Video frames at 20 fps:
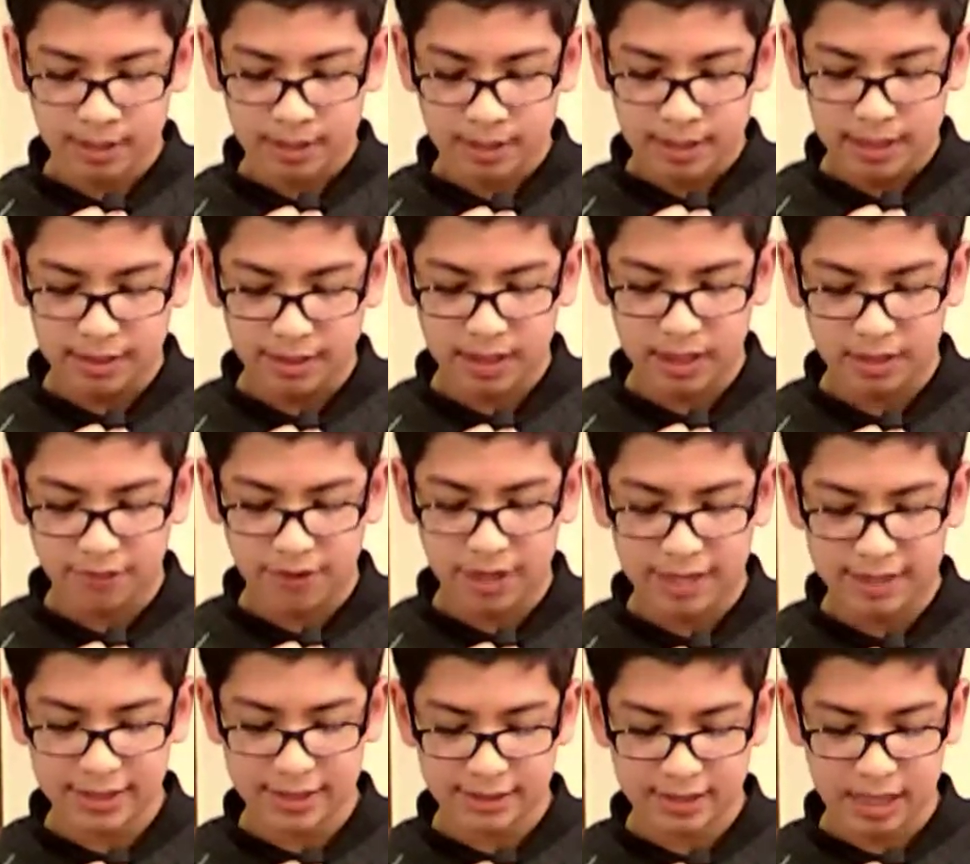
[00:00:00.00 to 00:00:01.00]
and the
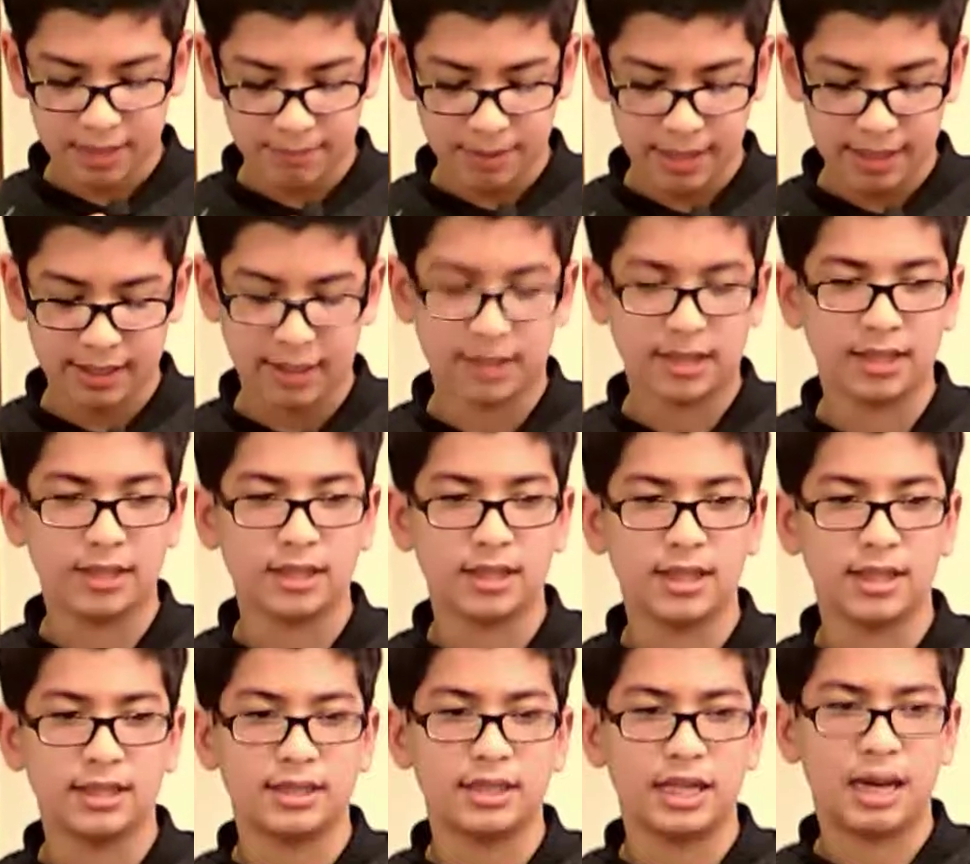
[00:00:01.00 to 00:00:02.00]
advances they made in
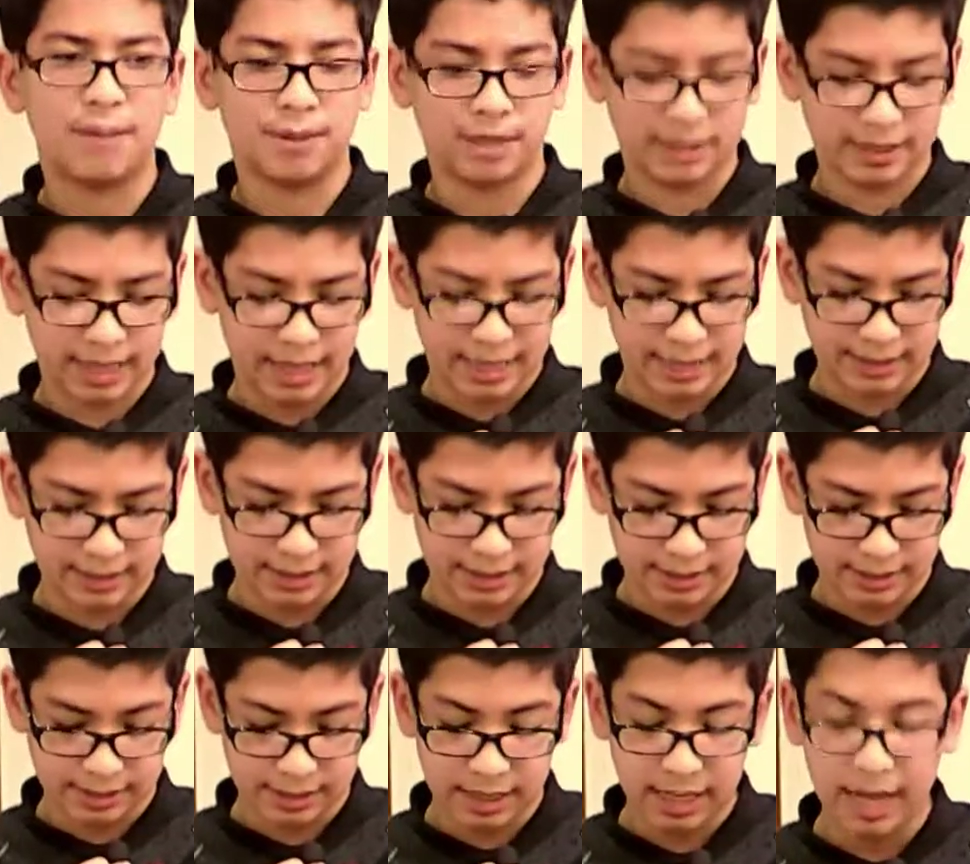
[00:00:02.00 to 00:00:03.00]
Islamic
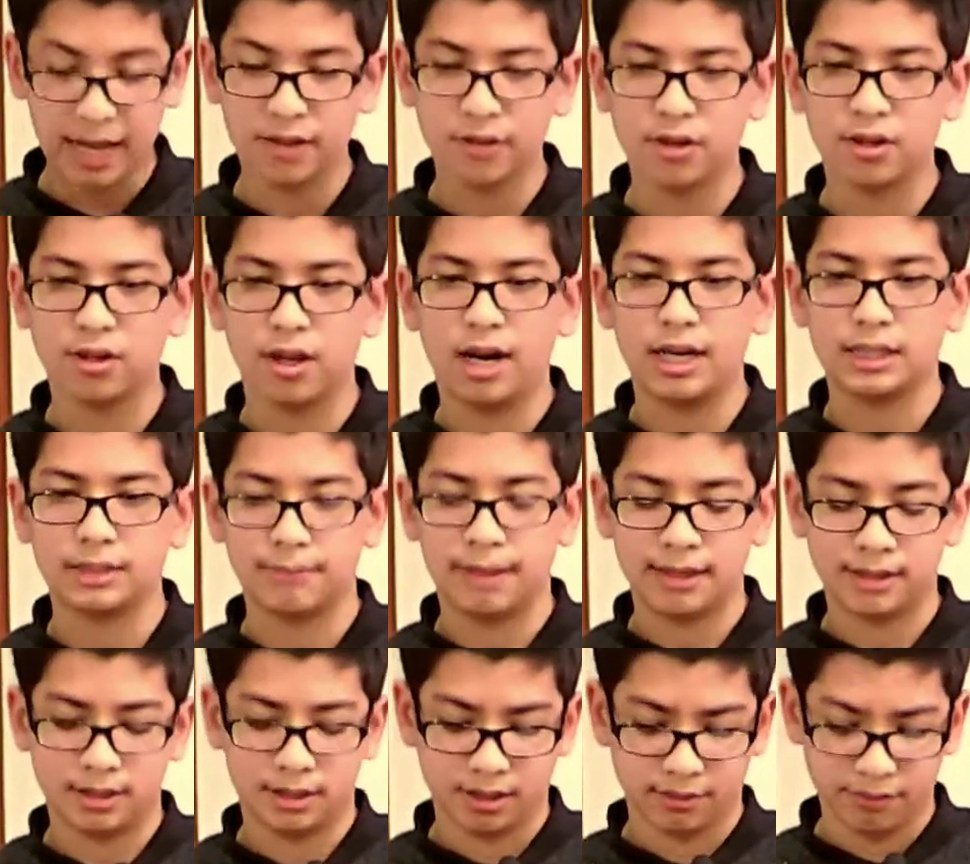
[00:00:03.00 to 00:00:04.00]
sciences and their large
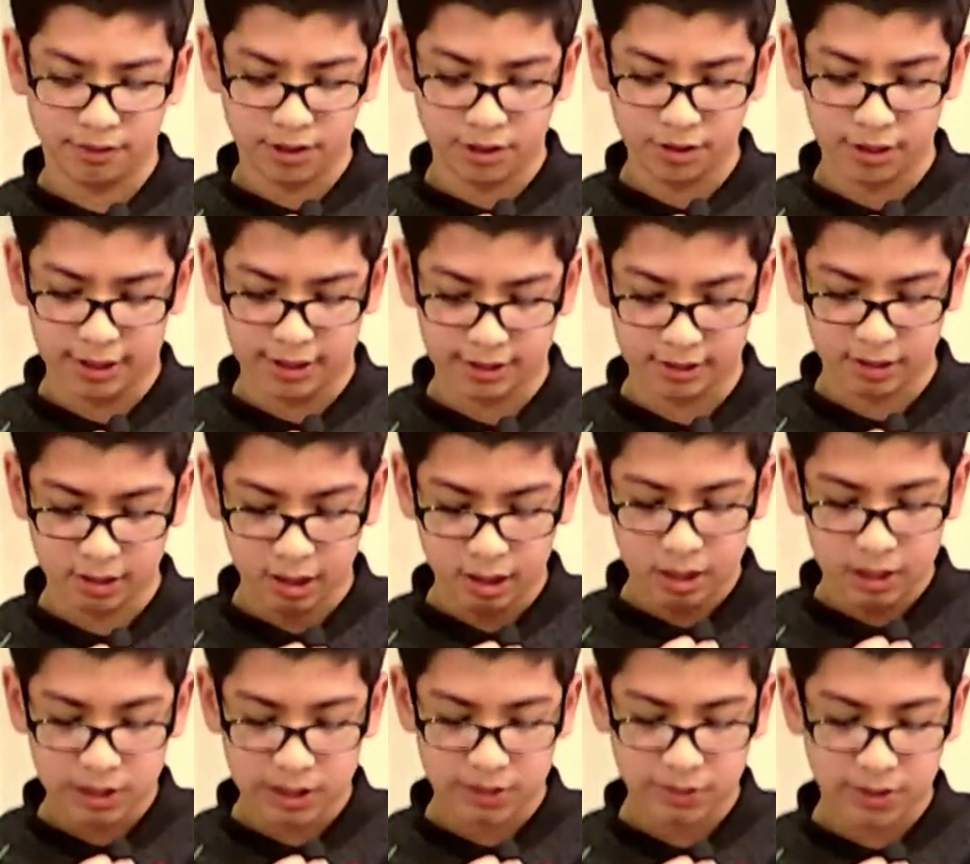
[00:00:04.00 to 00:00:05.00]
amounts of students
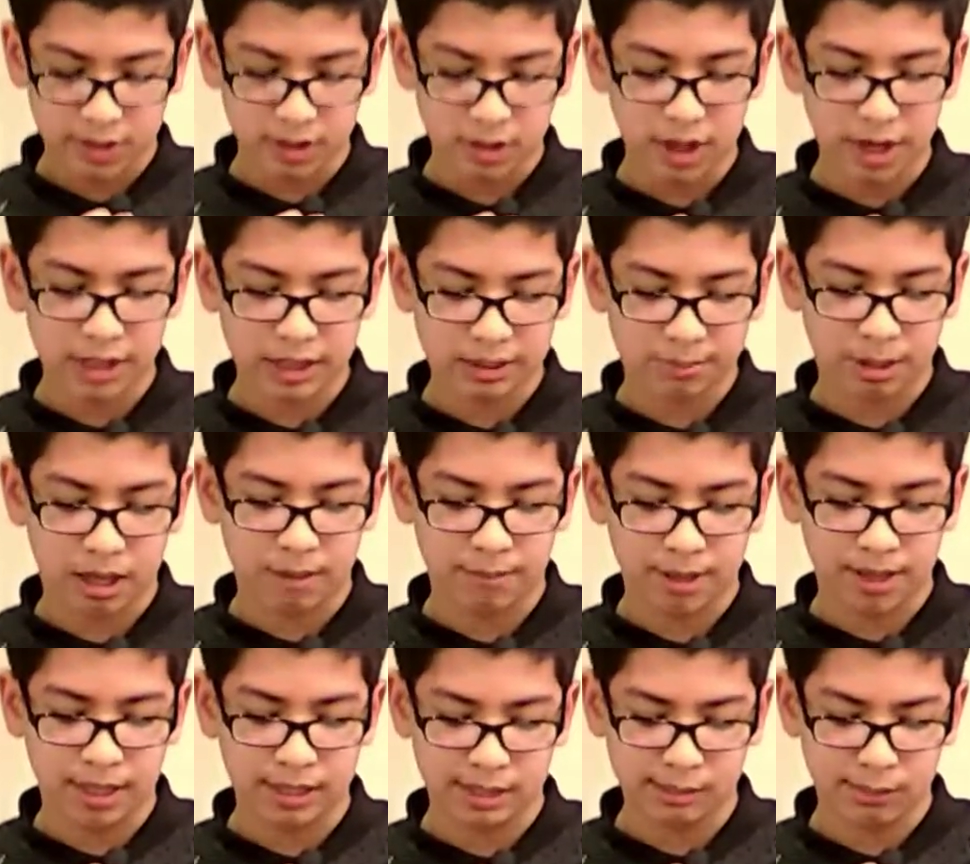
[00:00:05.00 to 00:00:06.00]
was for a large part
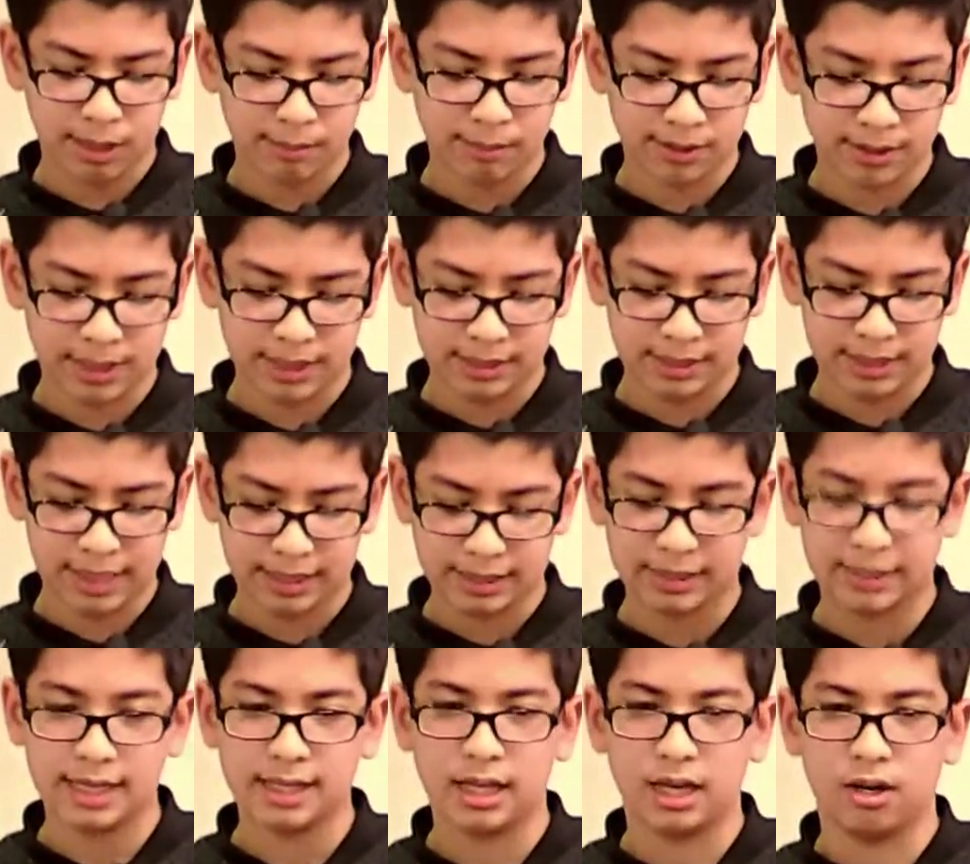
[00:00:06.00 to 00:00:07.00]
because Imam al-Sajjad
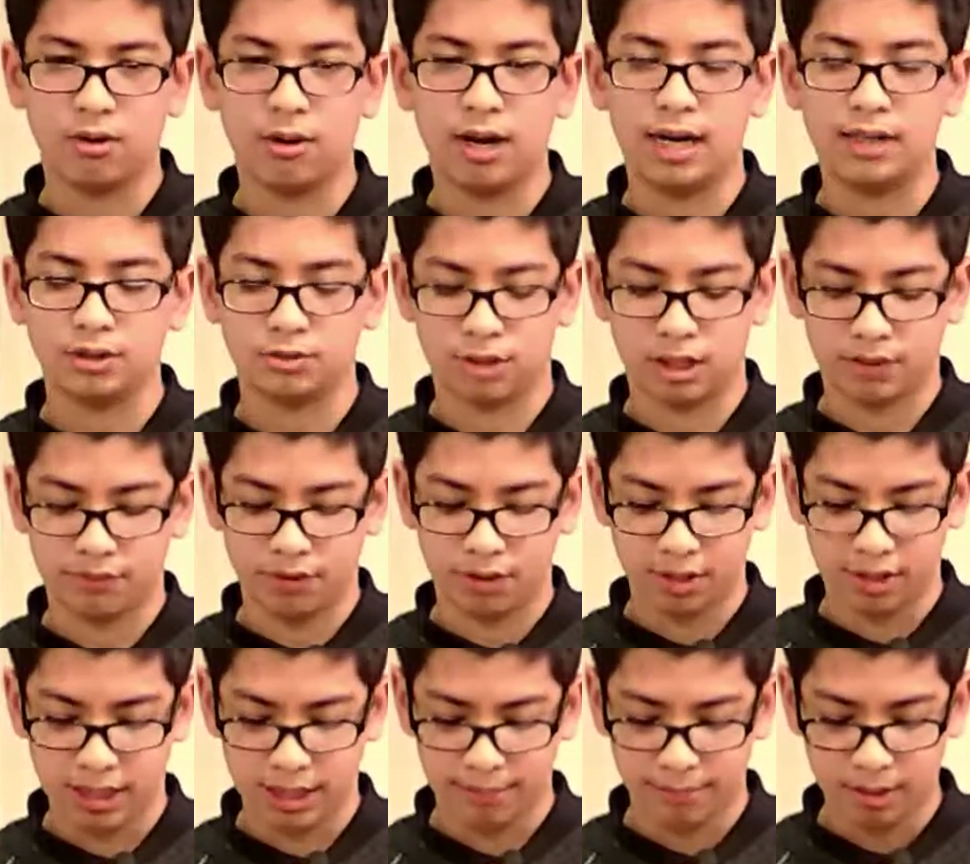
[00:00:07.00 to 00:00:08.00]
set the groundwork
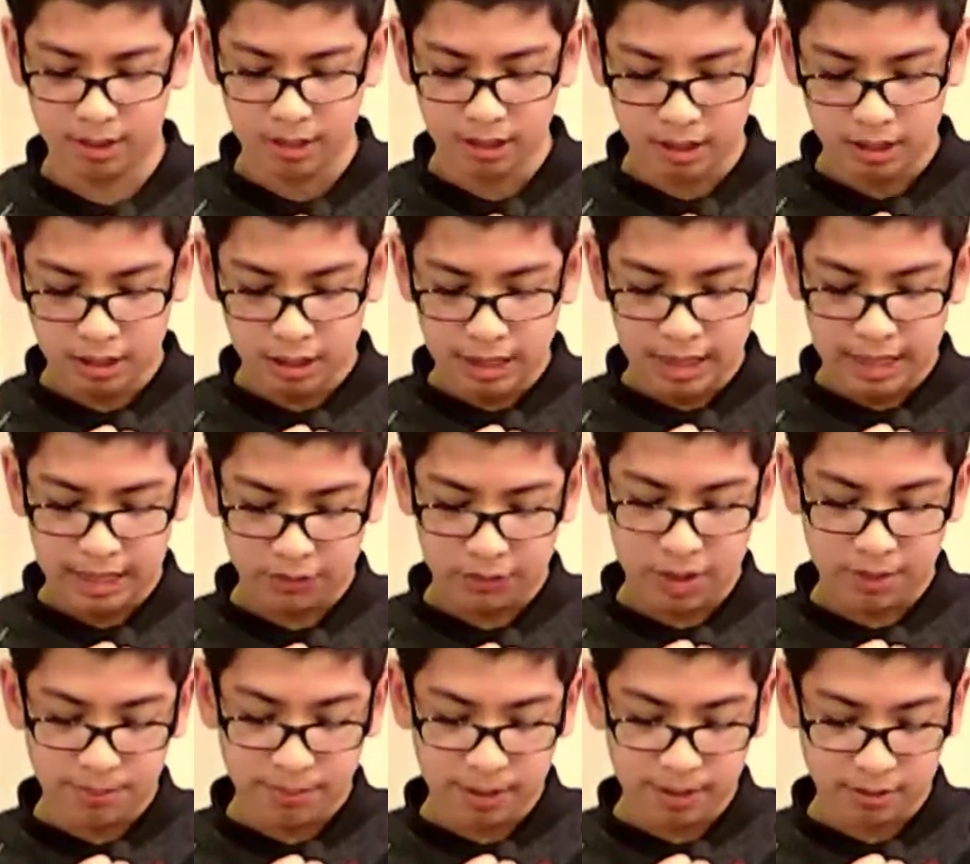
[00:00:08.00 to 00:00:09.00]
for them and
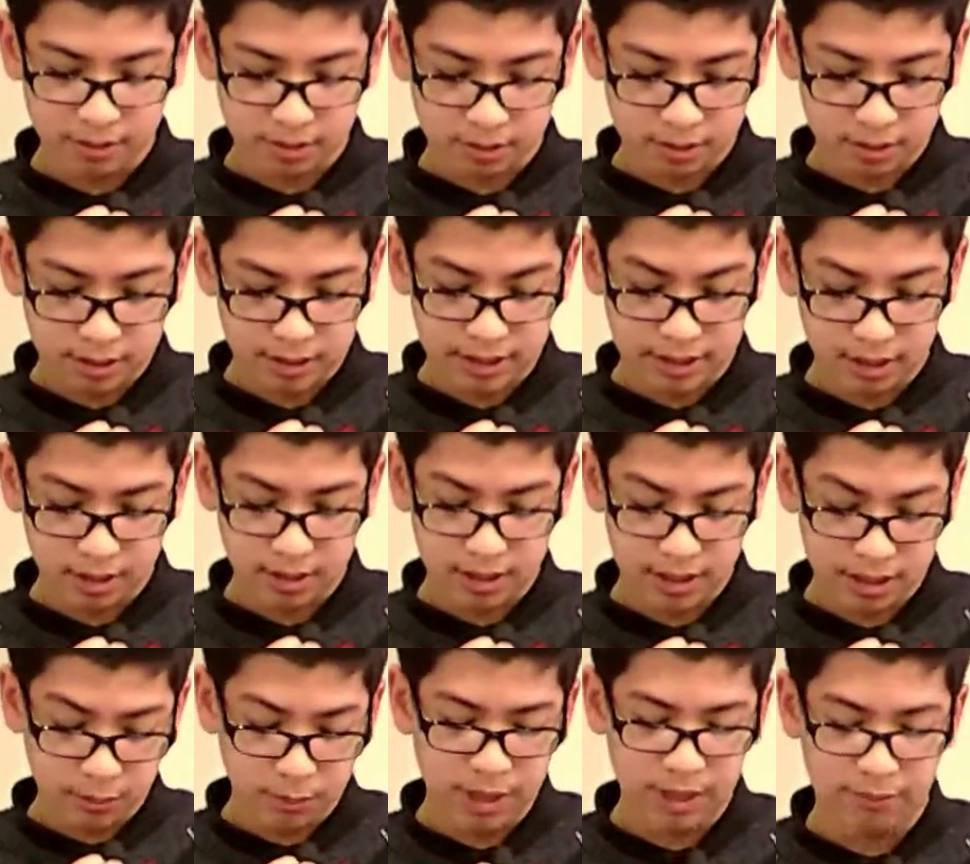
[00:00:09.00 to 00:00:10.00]
rebuilt,
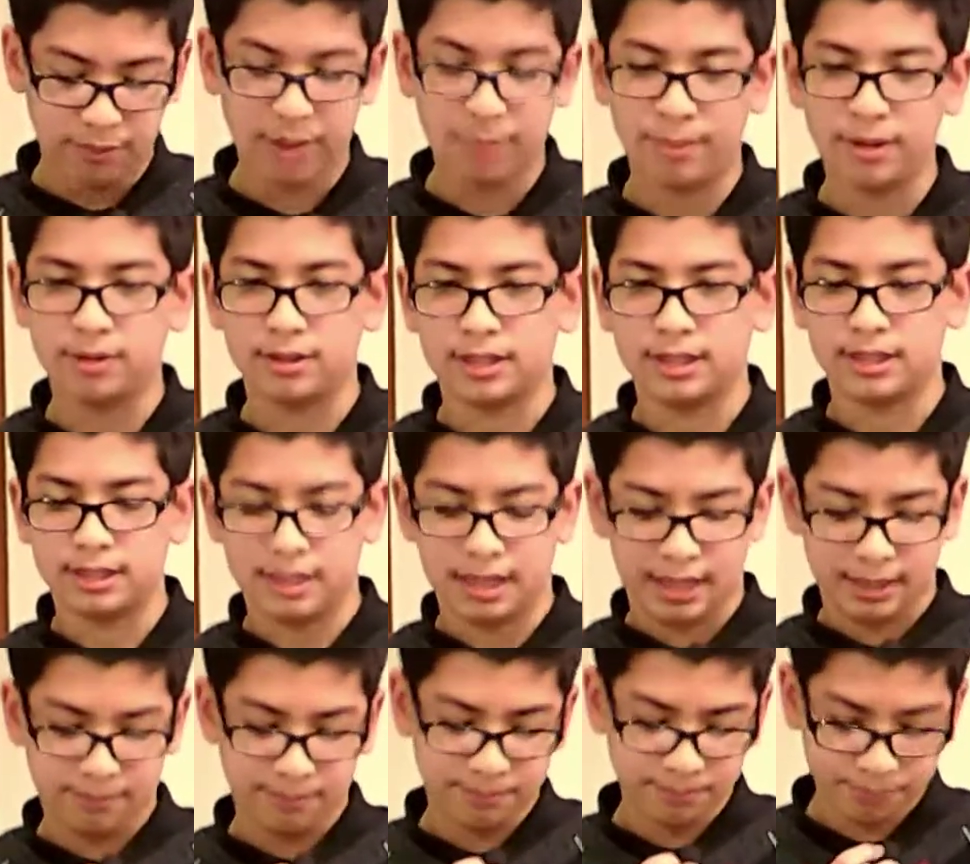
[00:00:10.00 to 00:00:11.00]
in a way, rebuilt
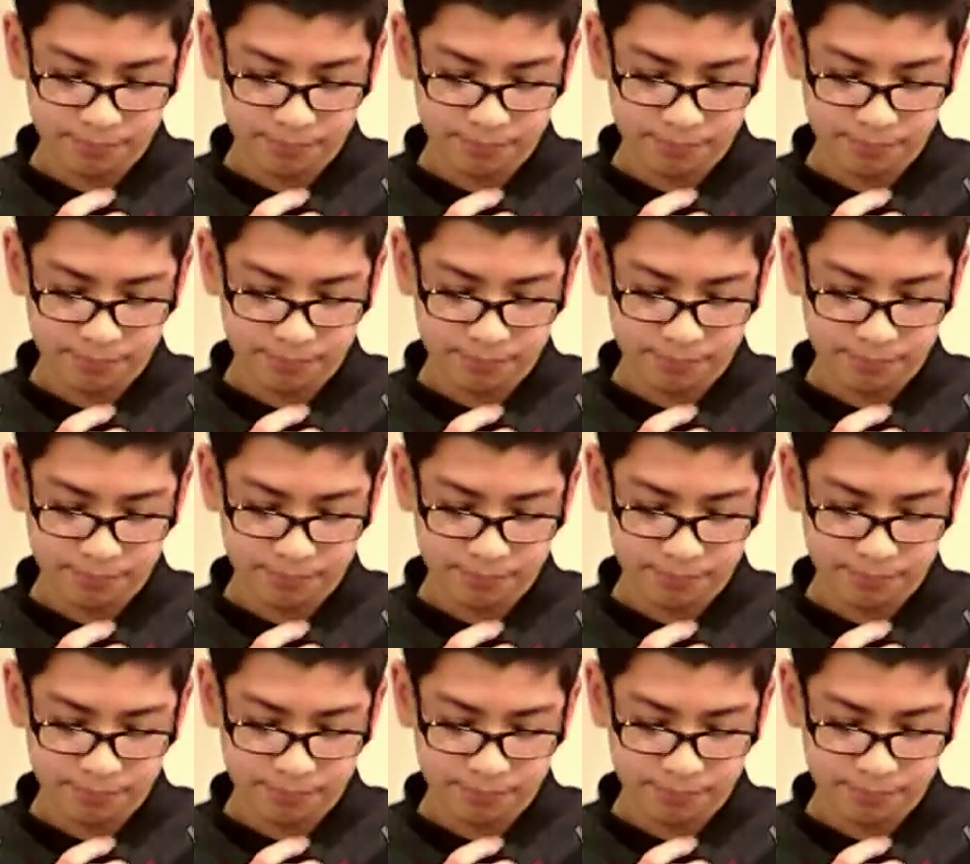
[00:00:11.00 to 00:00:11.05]
Islam.